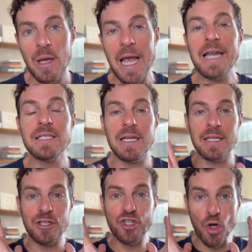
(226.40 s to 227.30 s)
It's
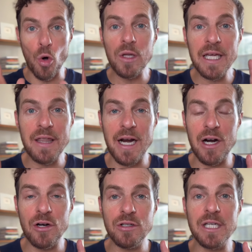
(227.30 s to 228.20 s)
solely
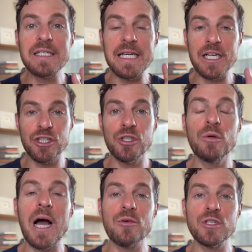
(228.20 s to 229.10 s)
there to teach you
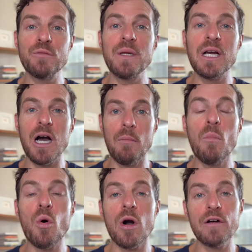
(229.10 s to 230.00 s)
how to become
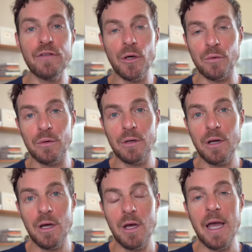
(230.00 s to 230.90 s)
more of you.
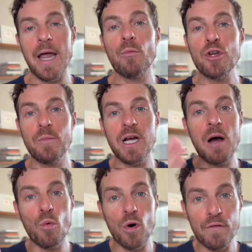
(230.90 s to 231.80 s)
And when you
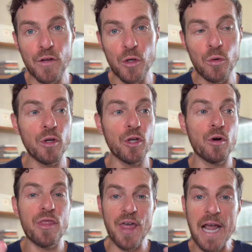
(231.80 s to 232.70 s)
become more of you, you're
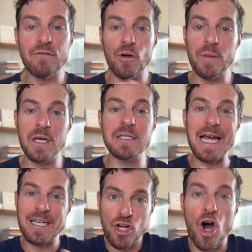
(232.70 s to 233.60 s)
thankful because
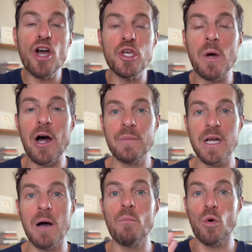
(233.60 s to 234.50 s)
it taught you how to
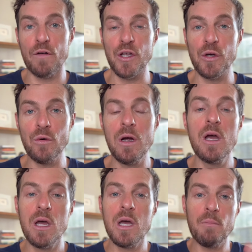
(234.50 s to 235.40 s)
become more of you,
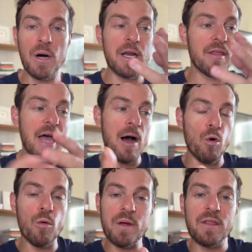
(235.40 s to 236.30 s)
but that
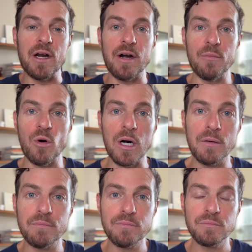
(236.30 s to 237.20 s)
won't be there anymore.
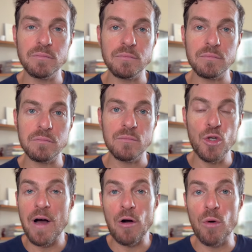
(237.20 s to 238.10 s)

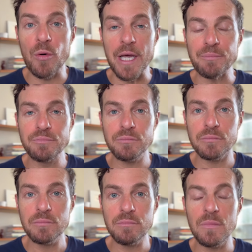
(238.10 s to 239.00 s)
You've outgrown it.
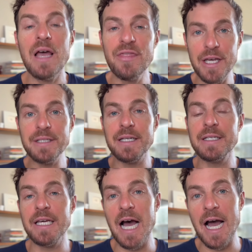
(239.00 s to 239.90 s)
This is
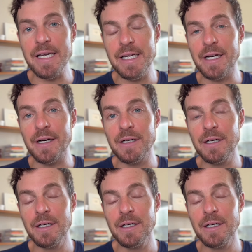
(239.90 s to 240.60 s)
the idea.